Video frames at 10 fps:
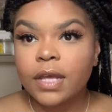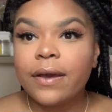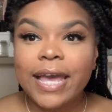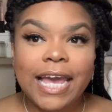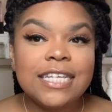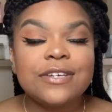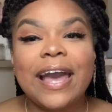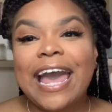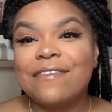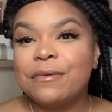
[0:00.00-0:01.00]
Okay, so I
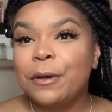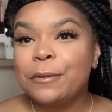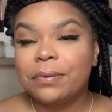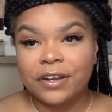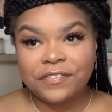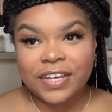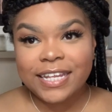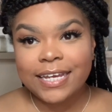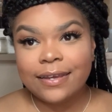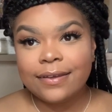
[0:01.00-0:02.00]
have them on
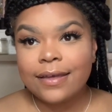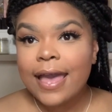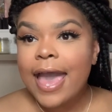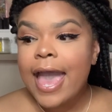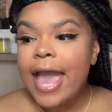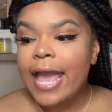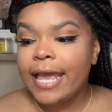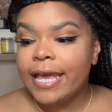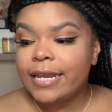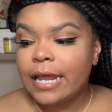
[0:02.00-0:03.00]
perfectly,
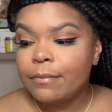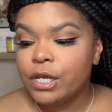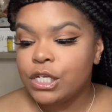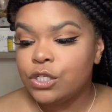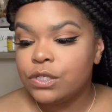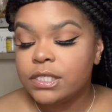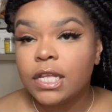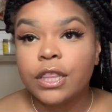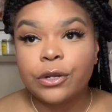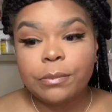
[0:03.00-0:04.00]
and I'm gonna do just a
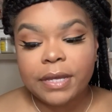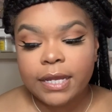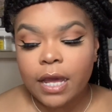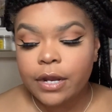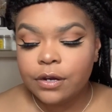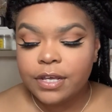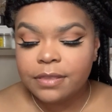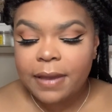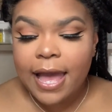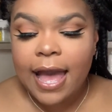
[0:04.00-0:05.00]
little bit underneath
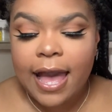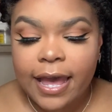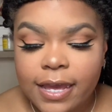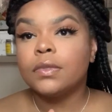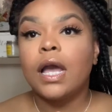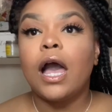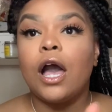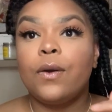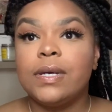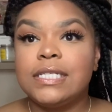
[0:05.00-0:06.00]
my eye. I
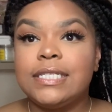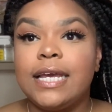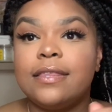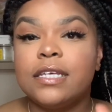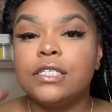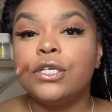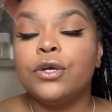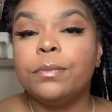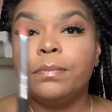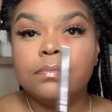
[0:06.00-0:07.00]
always take this
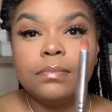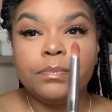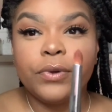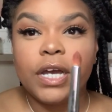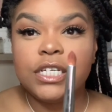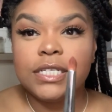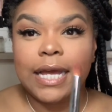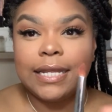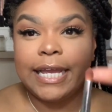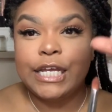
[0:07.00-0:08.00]
little brush, it's
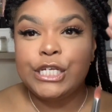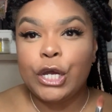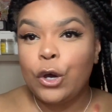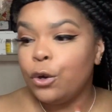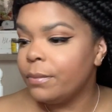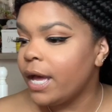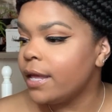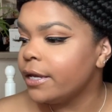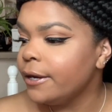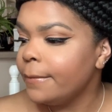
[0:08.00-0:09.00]
kind of like a dome
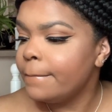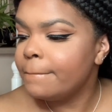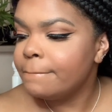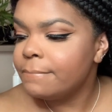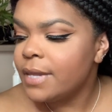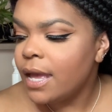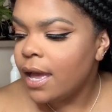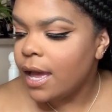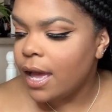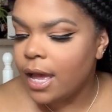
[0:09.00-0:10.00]
color.
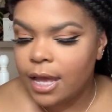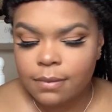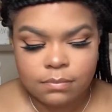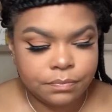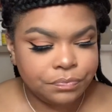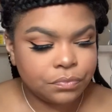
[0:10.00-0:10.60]
I